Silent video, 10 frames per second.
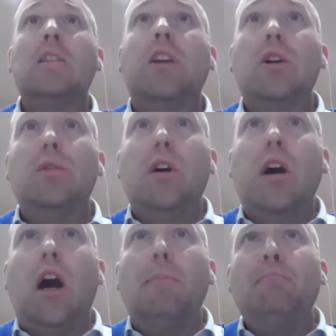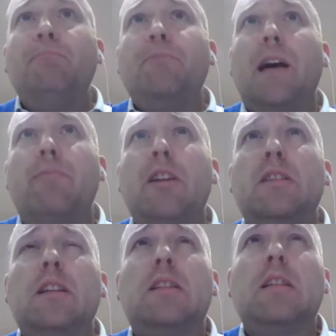So that
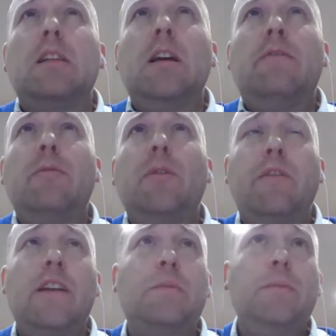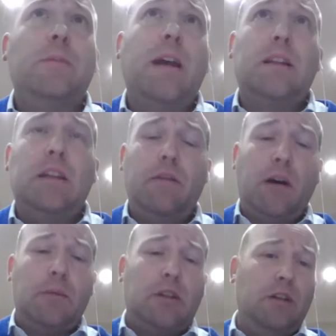brings us, from an investment perspective,
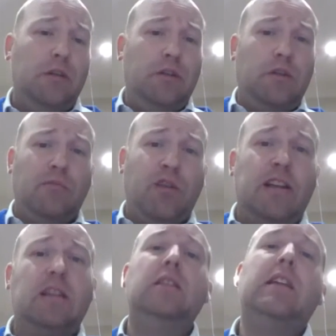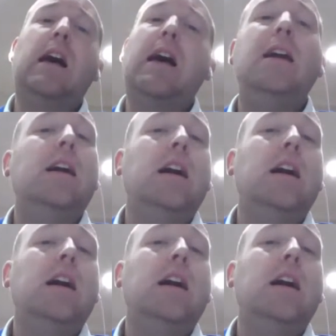up to sort of present day,